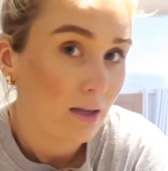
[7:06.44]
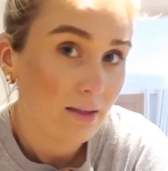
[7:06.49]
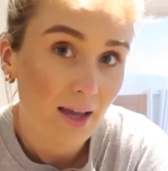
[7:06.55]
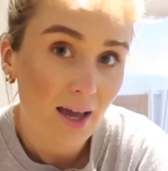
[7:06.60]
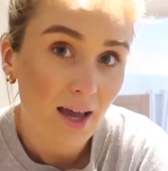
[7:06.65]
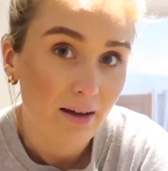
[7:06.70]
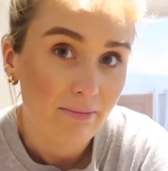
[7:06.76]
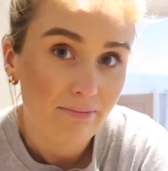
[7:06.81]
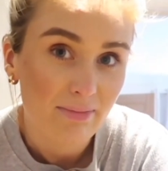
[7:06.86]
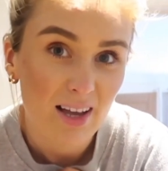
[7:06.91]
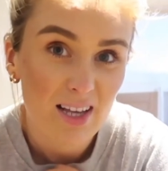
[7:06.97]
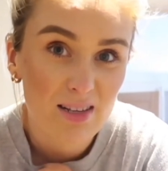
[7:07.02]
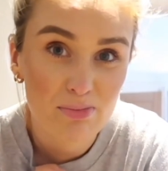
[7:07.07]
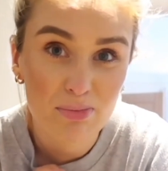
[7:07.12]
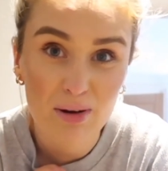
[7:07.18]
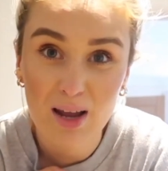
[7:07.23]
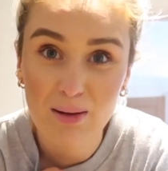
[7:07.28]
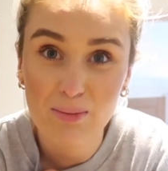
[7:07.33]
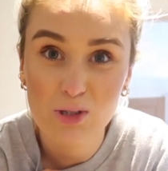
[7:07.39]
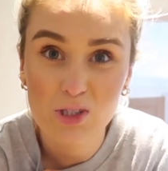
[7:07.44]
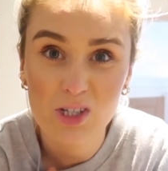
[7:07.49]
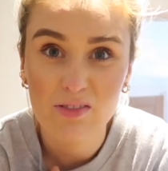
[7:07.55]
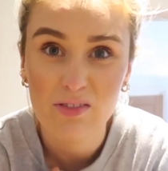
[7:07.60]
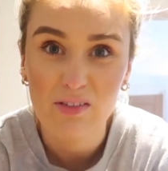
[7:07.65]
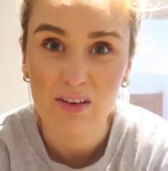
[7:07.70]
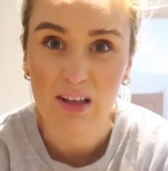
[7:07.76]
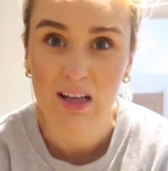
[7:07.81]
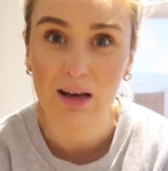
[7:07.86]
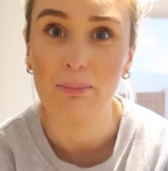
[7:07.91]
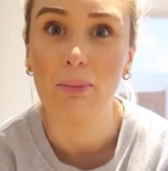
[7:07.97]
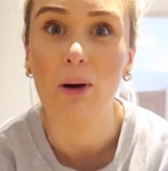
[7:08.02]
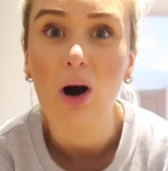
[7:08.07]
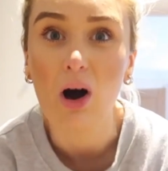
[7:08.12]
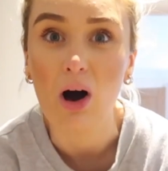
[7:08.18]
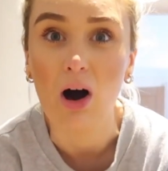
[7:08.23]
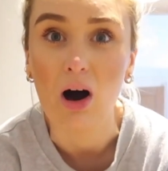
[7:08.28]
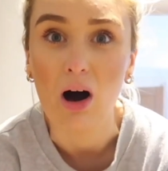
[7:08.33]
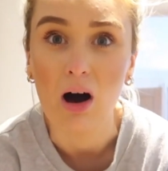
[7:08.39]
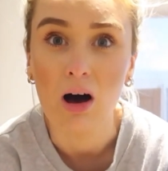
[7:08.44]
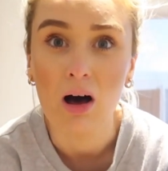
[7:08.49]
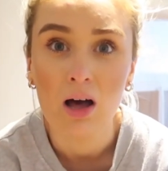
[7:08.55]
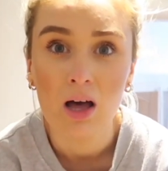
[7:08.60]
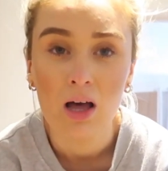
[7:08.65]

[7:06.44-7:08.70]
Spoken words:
yeah, that's pretty much everything I bought.